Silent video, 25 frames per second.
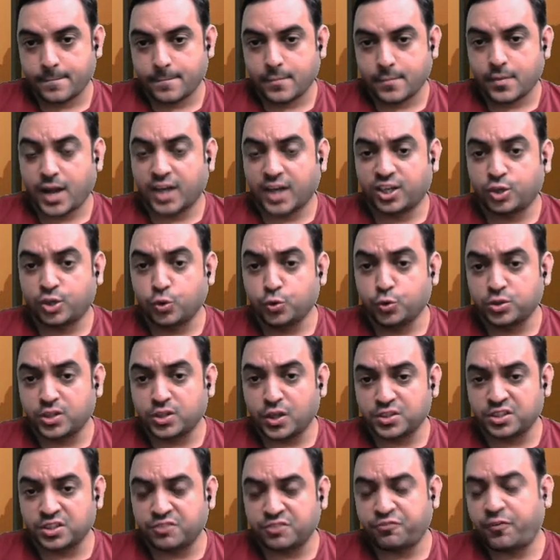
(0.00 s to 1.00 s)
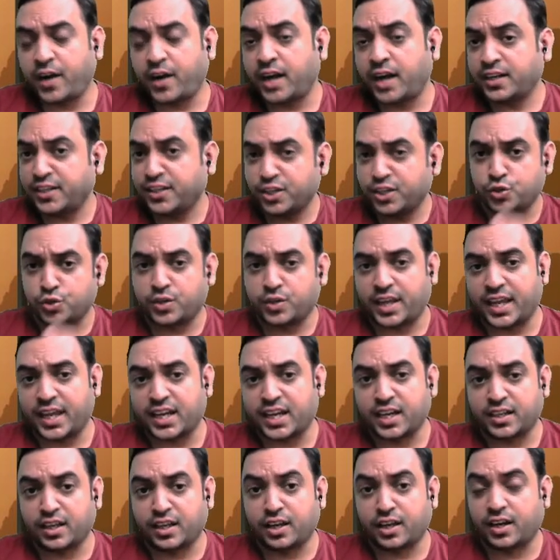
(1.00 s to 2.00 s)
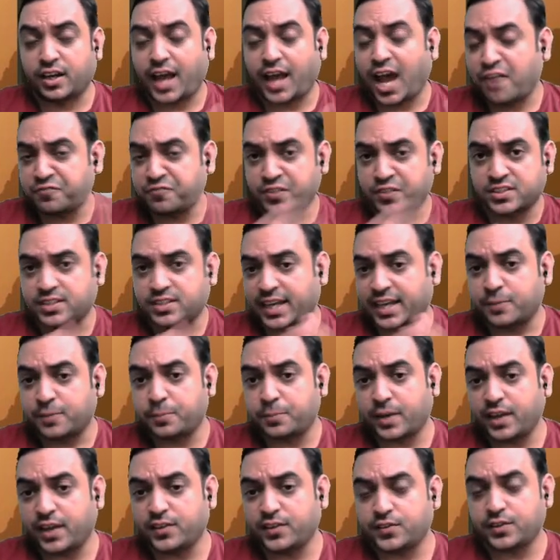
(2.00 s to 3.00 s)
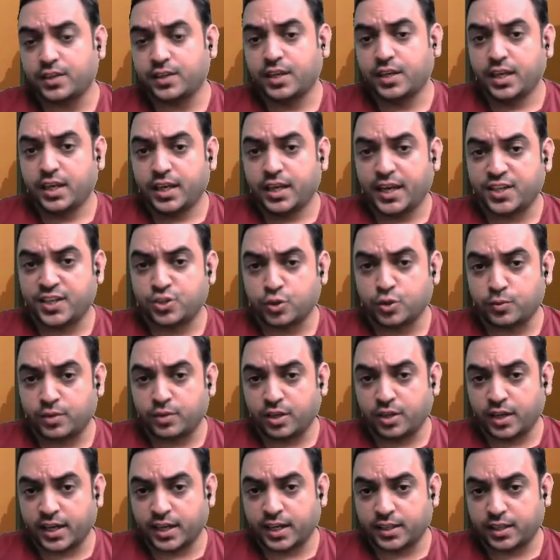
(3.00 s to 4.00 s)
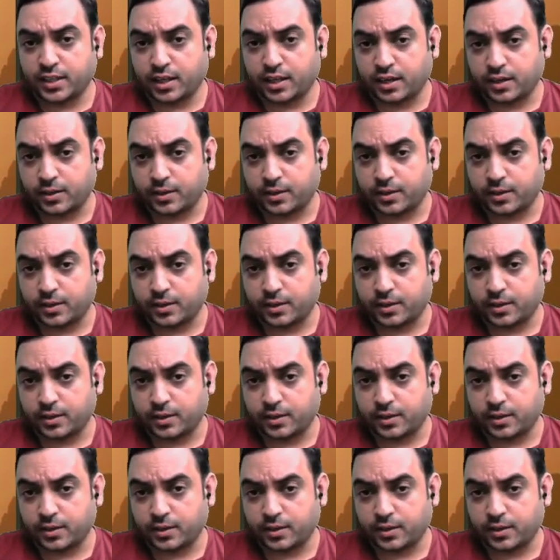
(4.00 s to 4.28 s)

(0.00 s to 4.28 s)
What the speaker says: At 2500 it should take a turn. After strike price, it should take a turn.